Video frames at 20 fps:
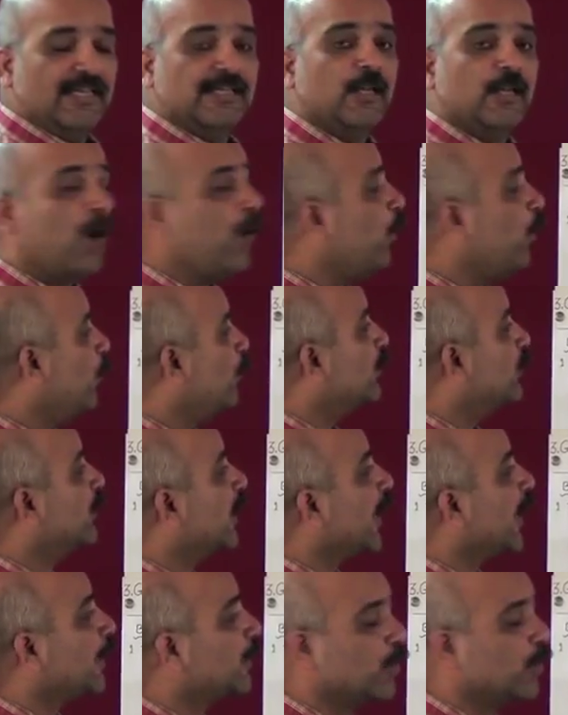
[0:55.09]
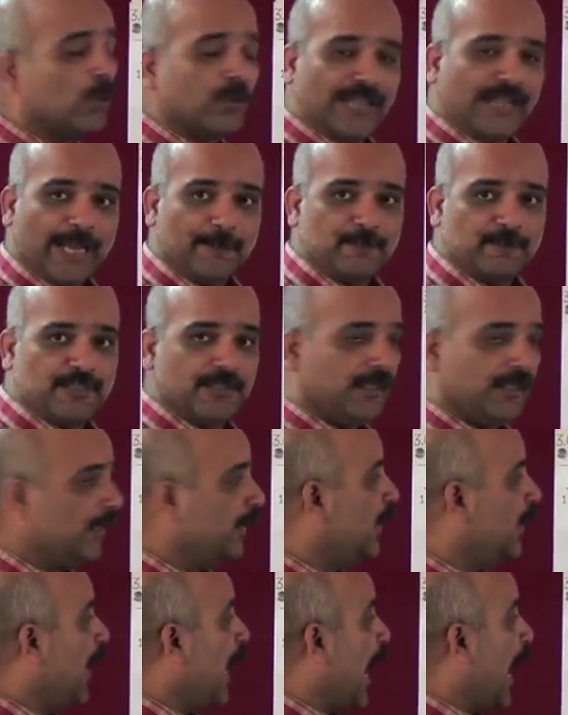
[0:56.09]
Now there are two types here.
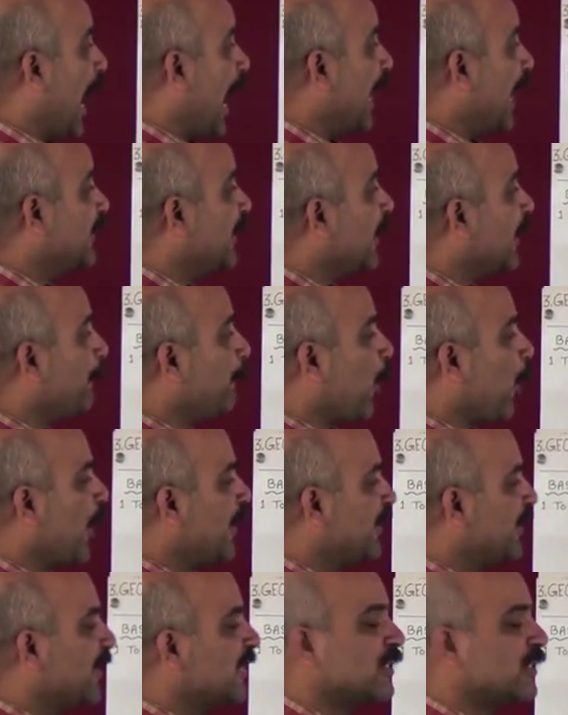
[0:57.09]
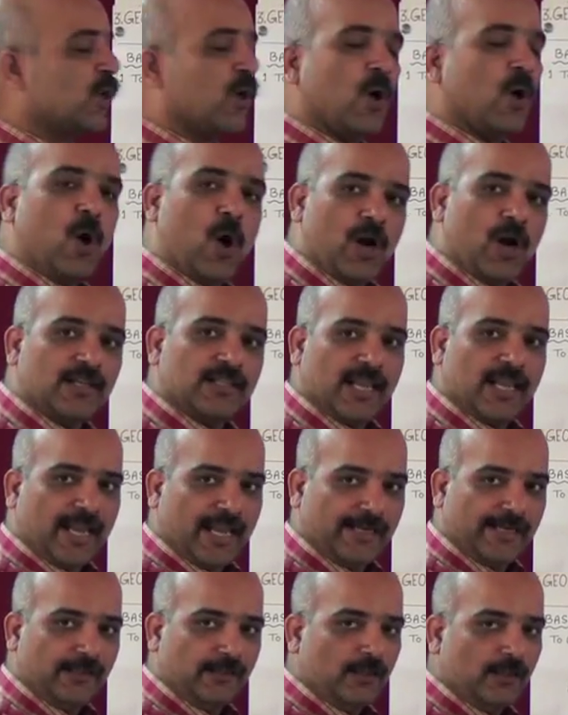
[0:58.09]
Either the point is on the
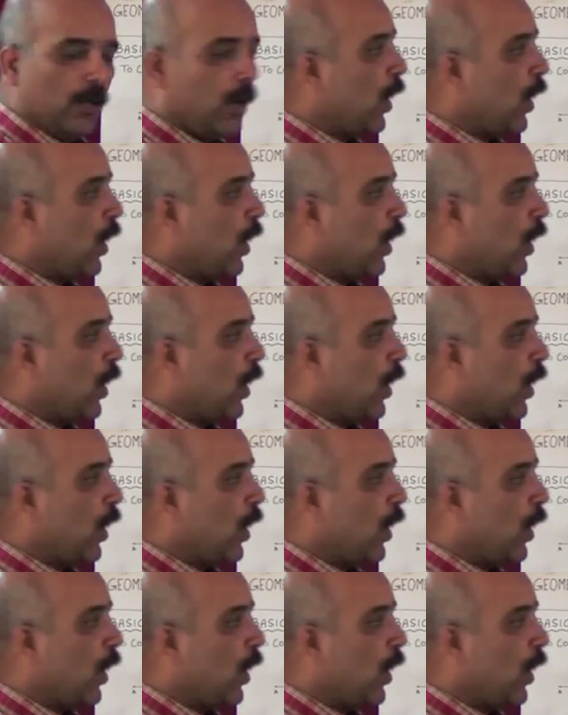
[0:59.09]
line